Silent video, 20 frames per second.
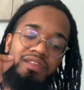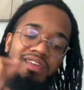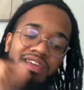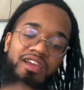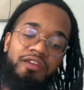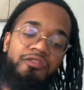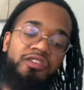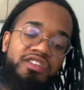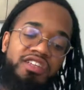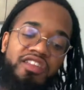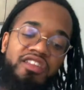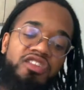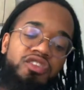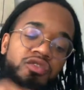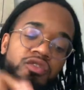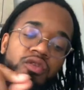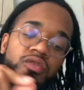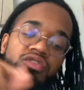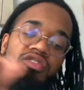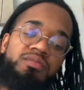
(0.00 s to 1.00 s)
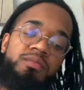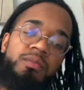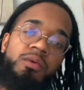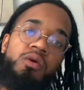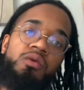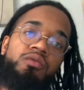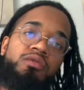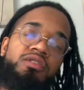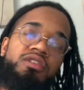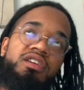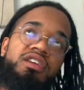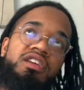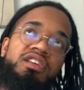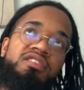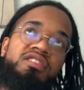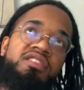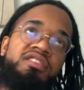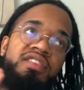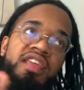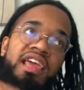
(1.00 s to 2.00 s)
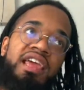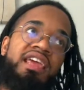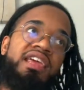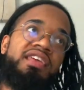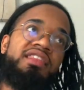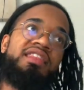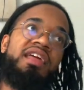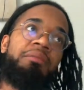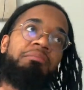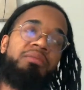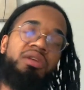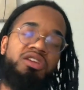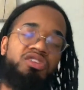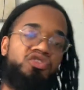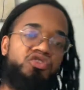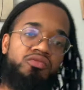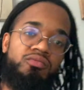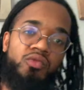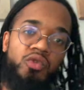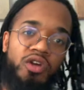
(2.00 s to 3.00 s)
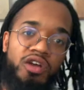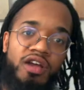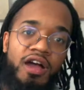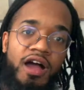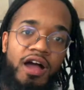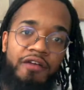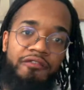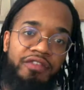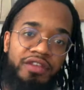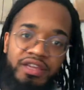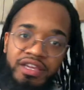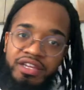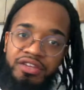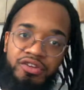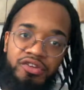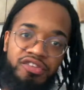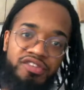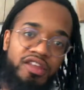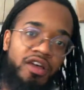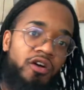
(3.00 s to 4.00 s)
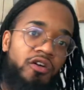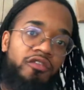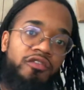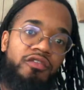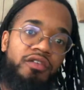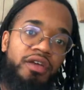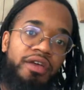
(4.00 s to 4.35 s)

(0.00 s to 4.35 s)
every day that you don't smoke is a day that makes you more confident in yourself